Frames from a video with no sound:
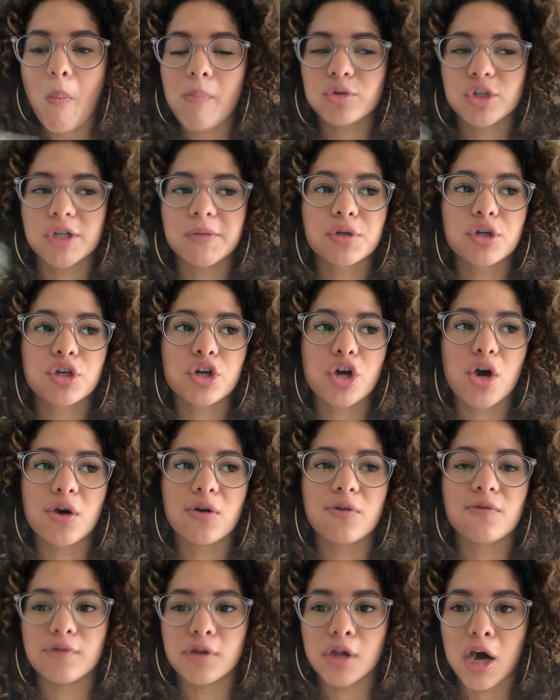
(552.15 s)
So I'm gonna
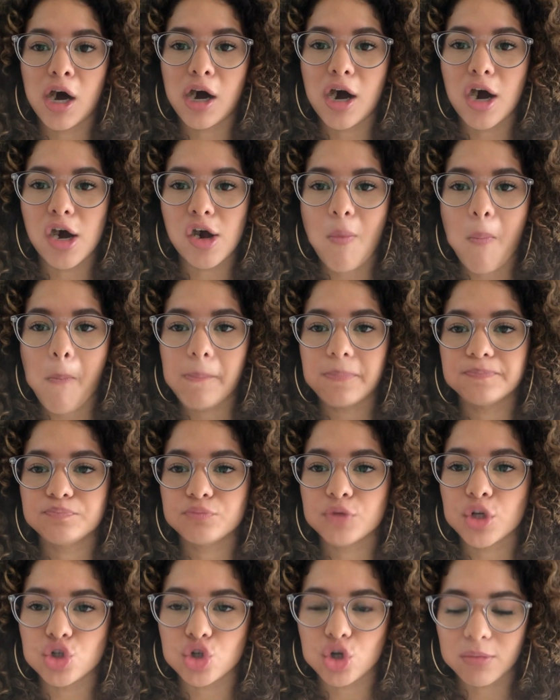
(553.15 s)
go vlog,
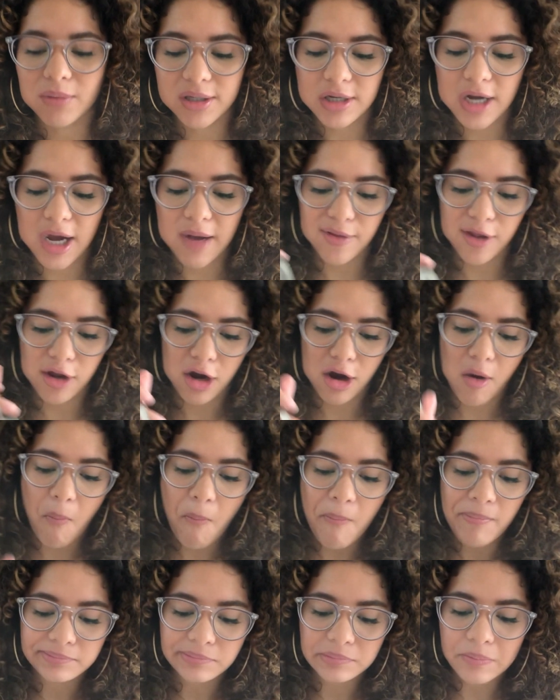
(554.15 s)
enjoy my time there
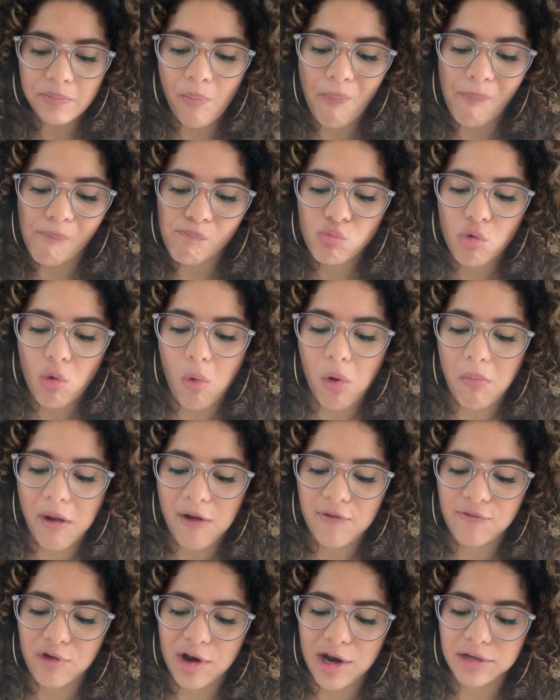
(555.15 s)
with
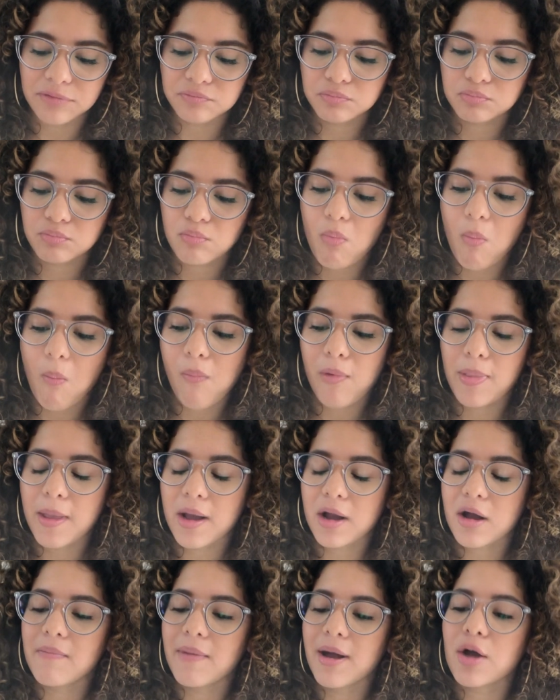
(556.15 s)
my friend, and
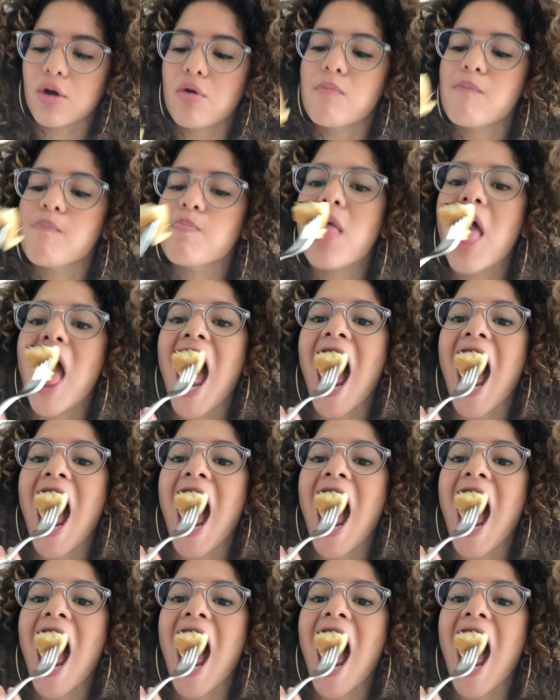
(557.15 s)
then come back home.